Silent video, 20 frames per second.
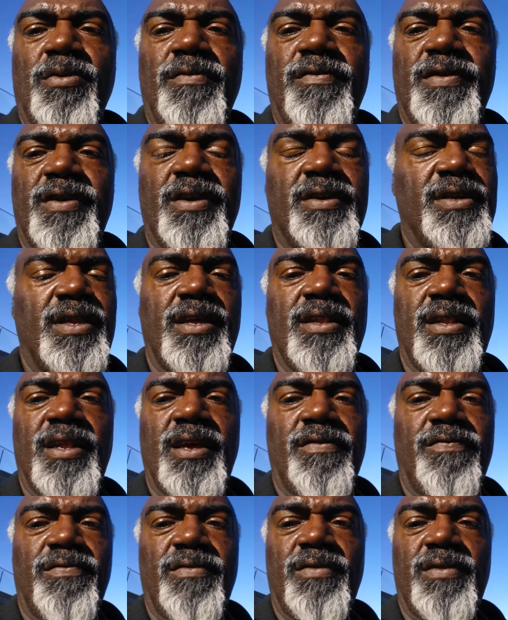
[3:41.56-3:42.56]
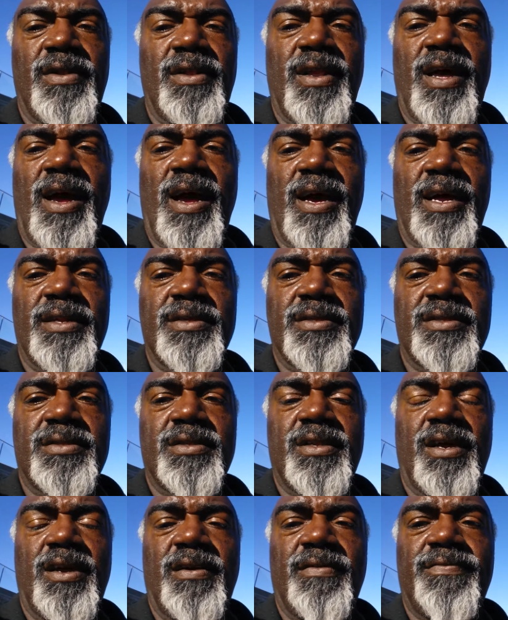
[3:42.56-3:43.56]
over here. They left a lot of
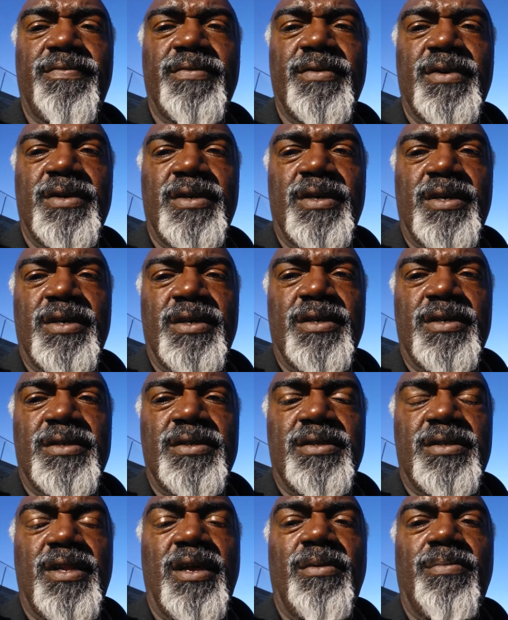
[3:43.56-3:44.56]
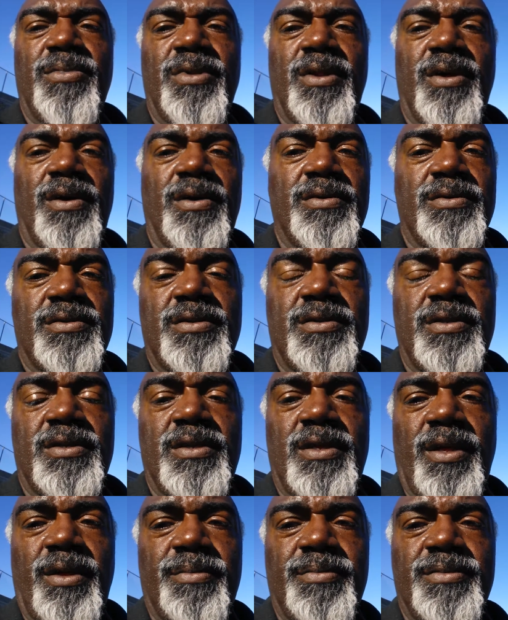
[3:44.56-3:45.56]
stuff that belongs to
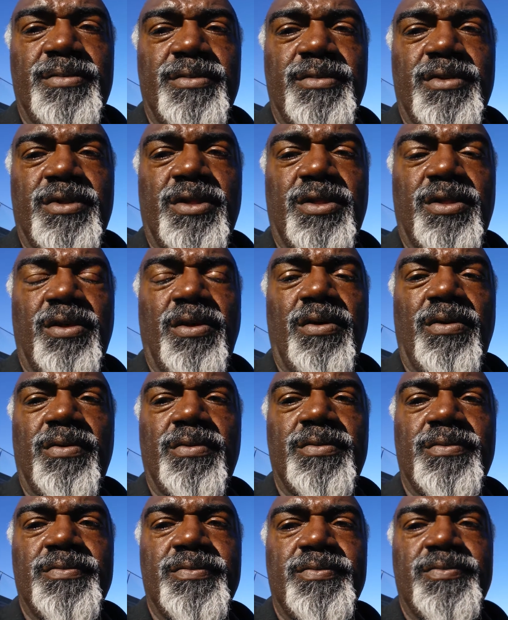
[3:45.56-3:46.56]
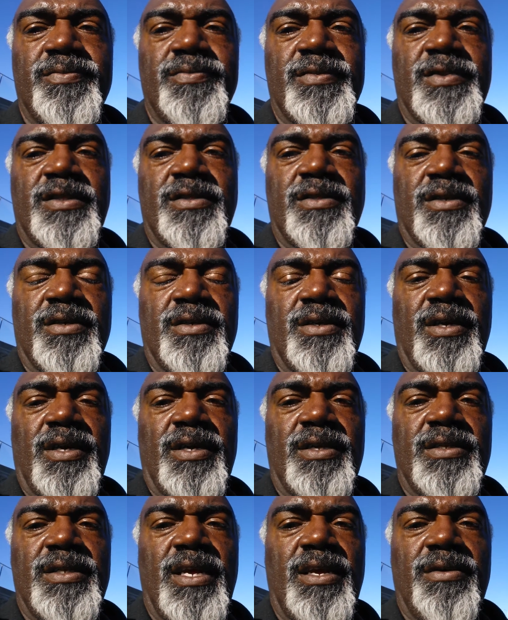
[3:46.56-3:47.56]
them. So,
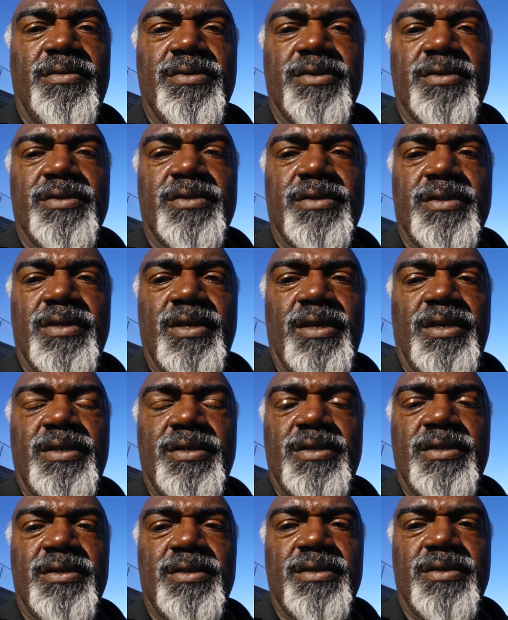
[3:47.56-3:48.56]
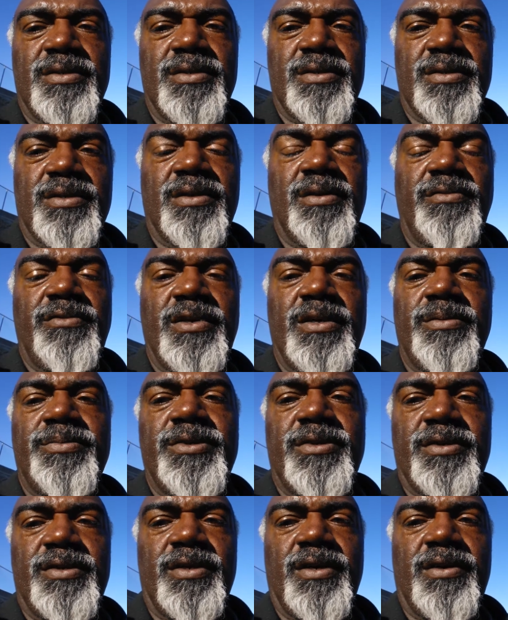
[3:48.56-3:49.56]
and they was in the
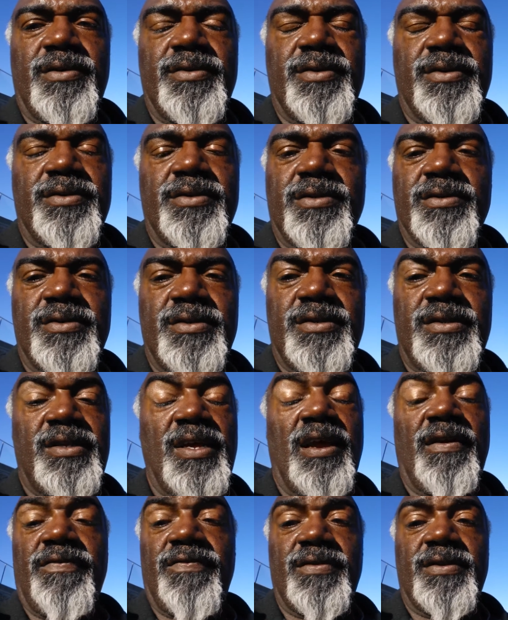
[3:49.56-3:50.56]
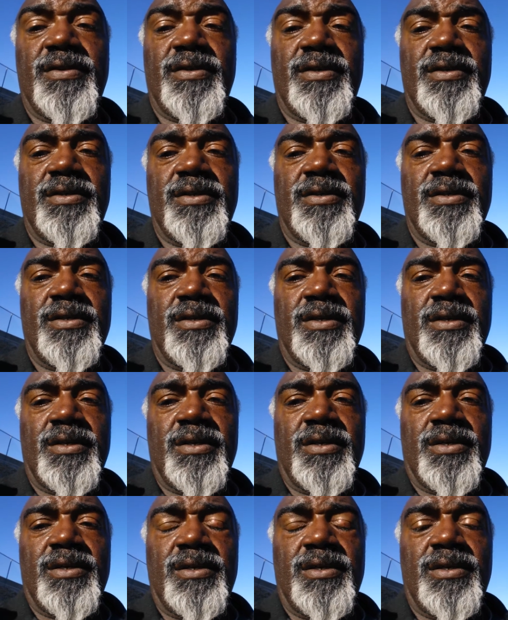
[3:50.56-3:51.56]
Caribbean area. So definitely,
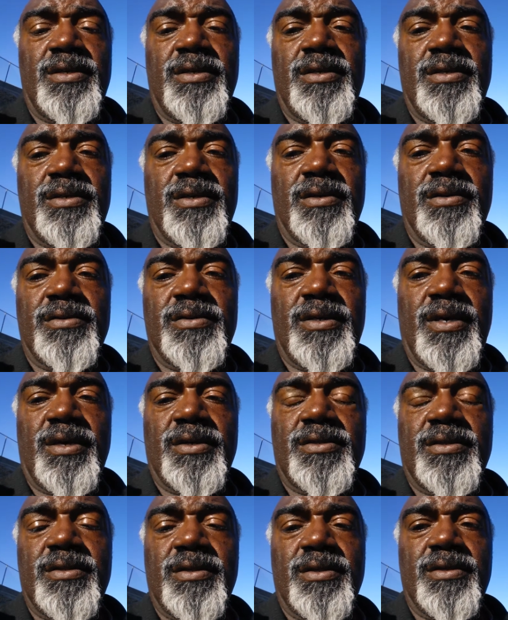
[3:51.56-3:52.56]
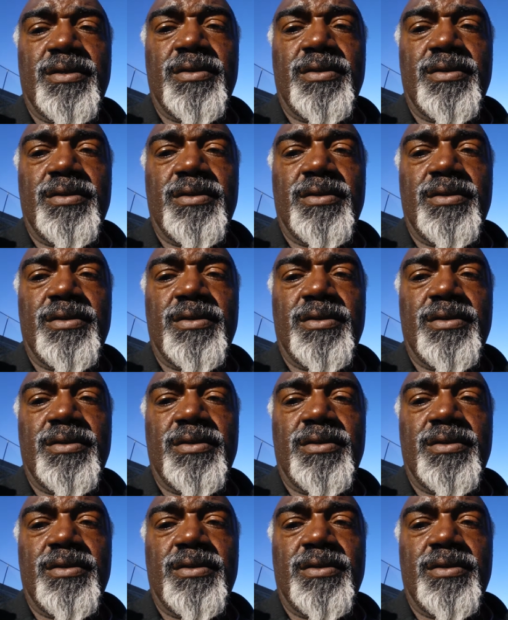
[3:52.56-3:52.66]
that's